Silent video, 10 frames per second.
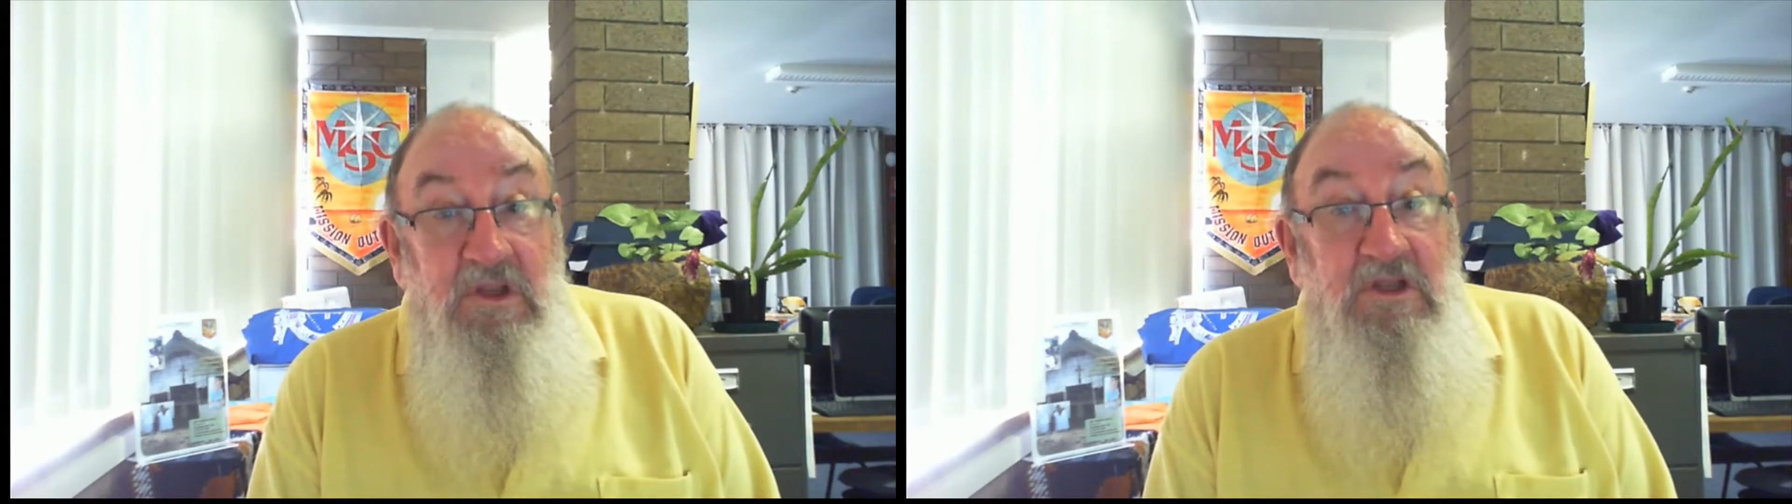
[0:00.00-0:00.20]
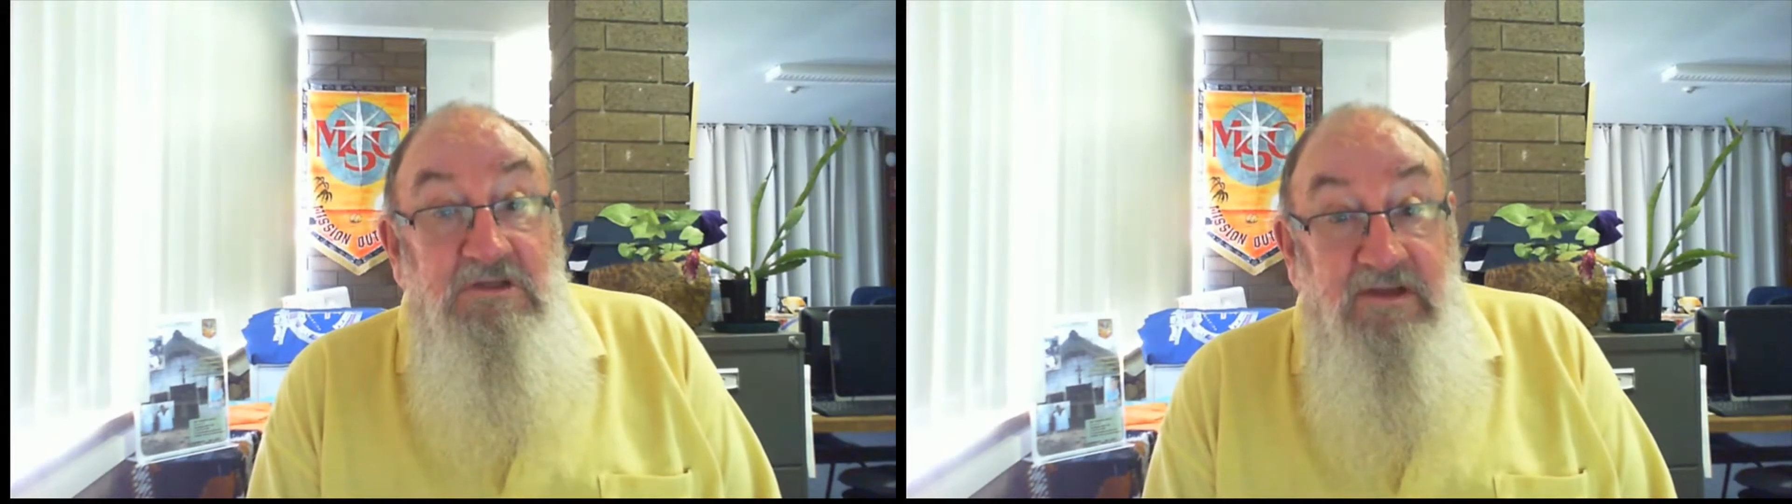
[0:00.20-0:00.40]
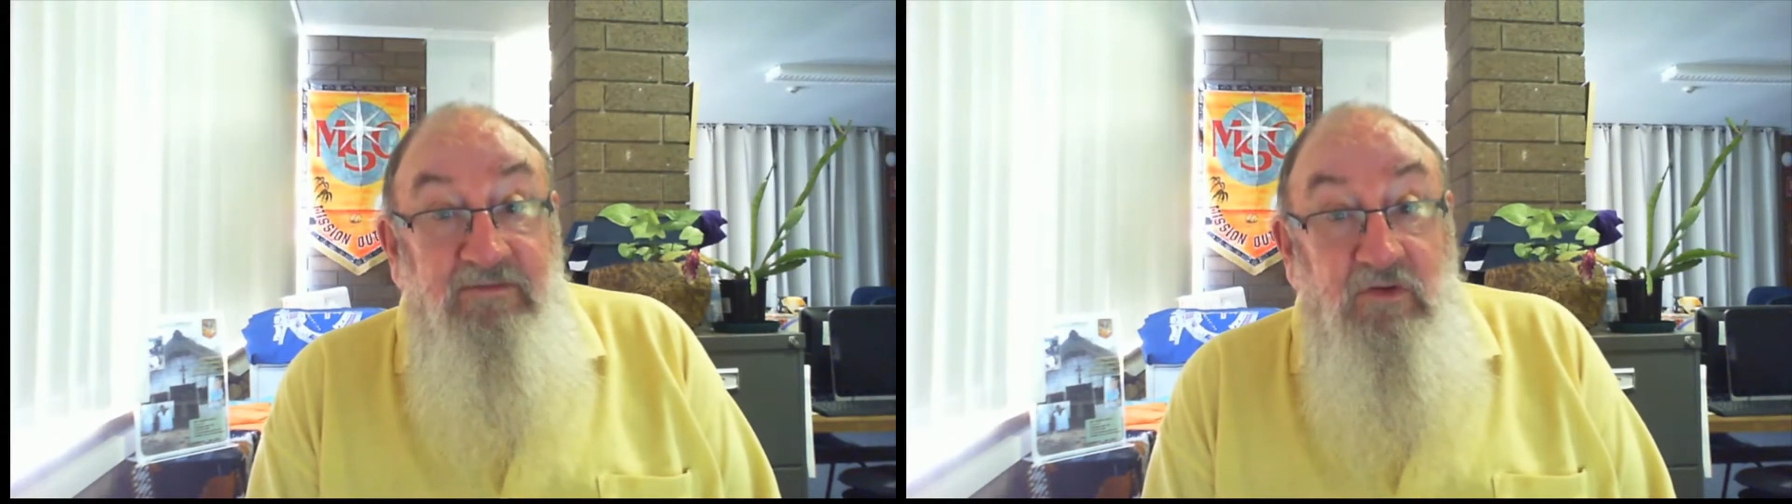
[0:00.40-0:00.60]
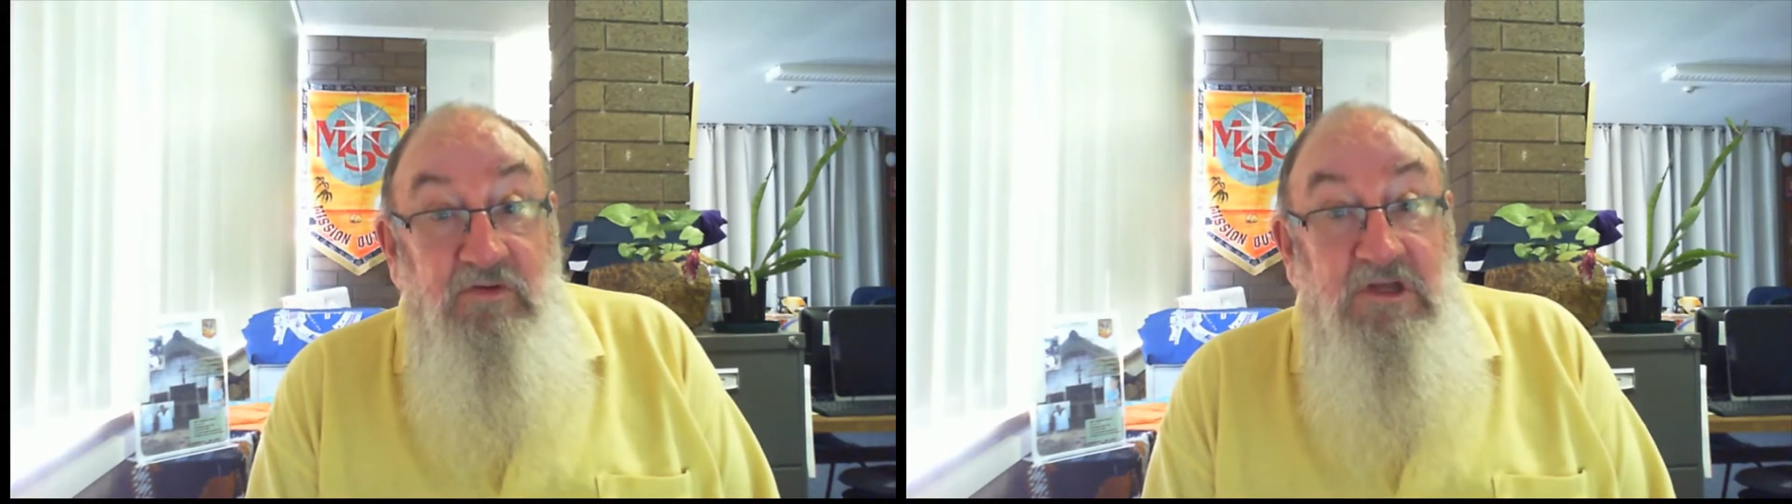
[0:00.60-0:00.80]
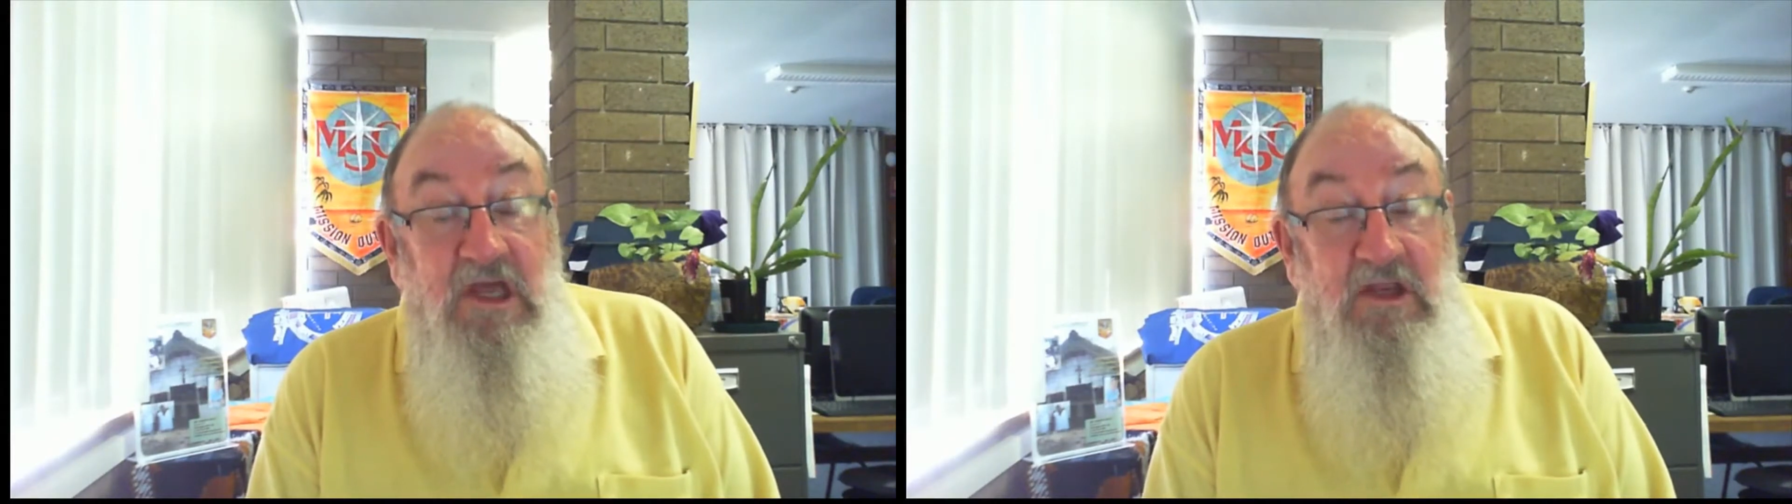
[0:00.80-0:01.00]
So have a good
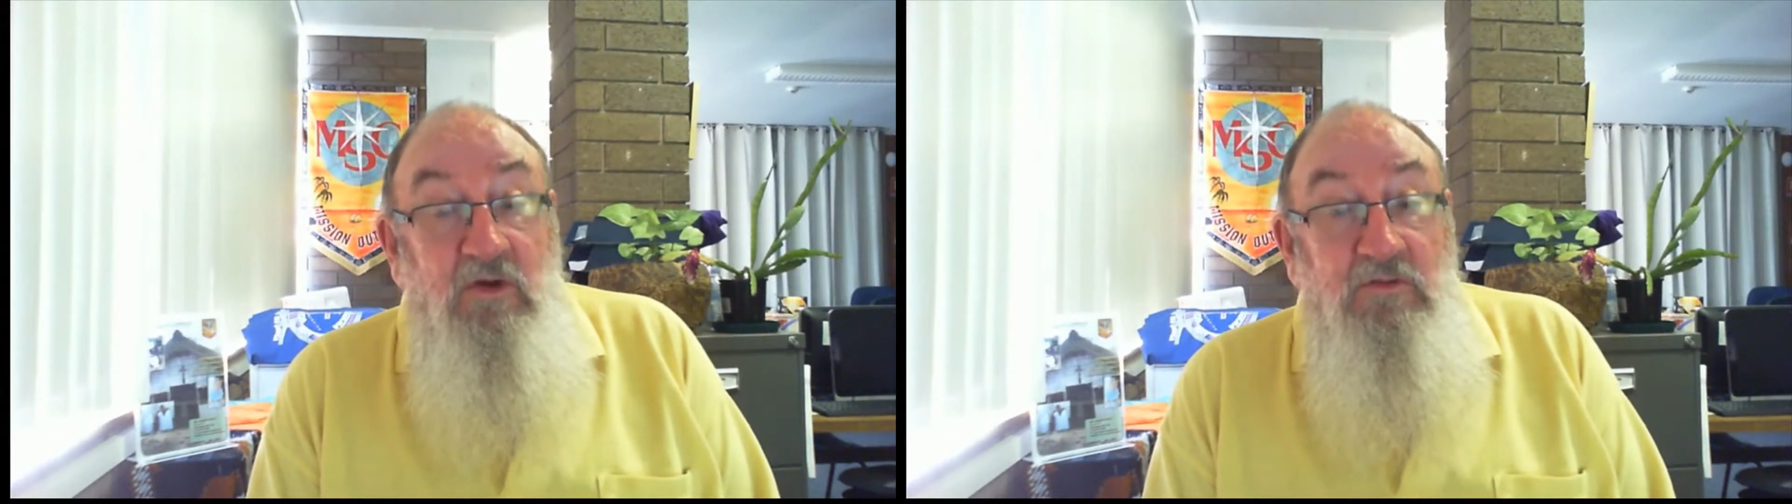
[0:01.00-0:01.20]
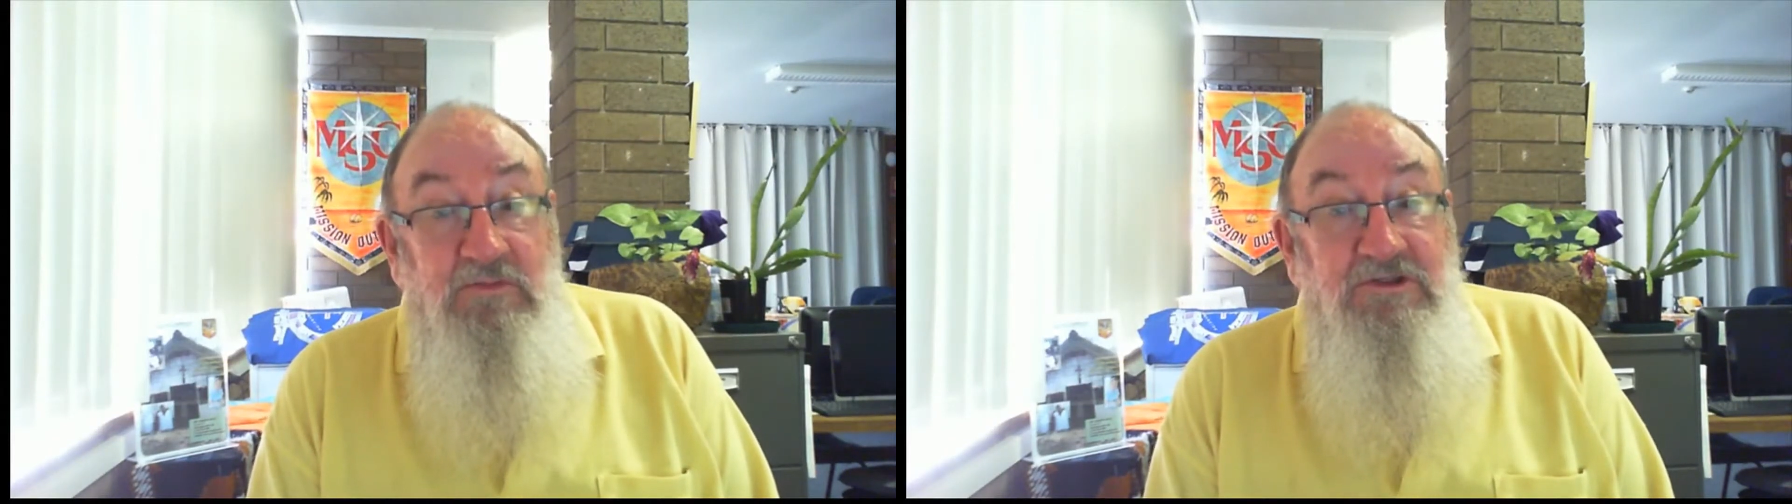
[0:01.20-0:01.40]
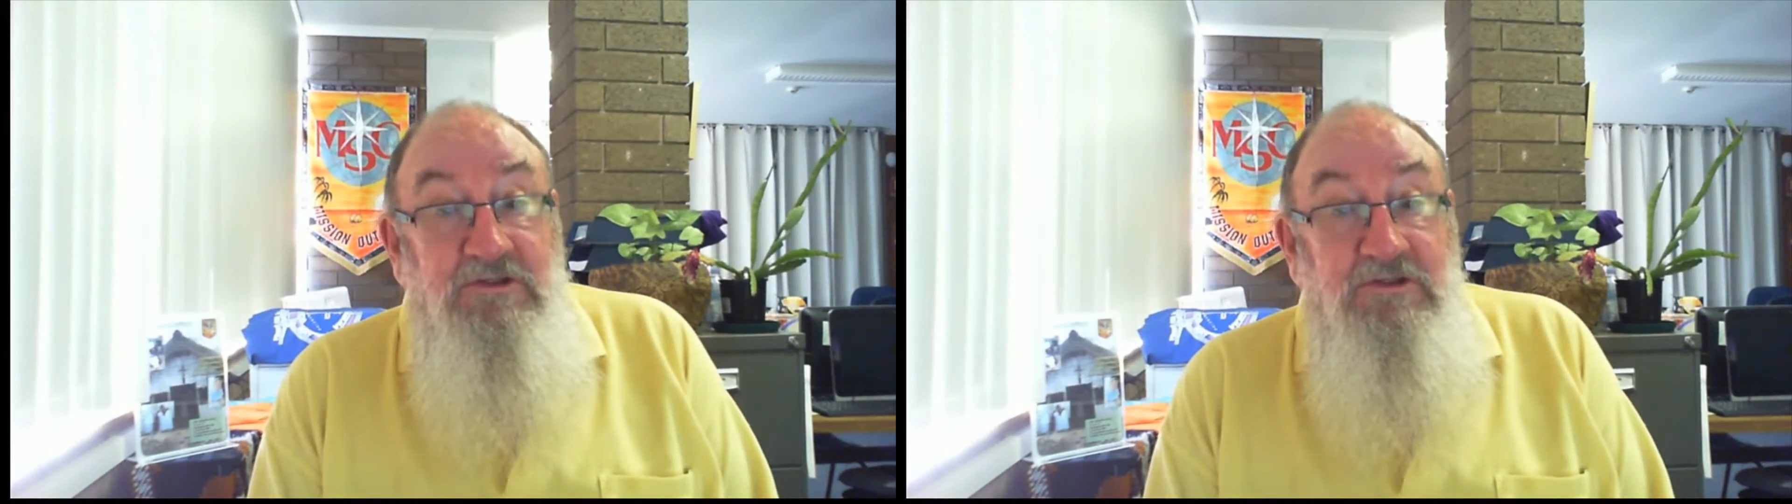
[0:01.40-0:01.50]
day on mission.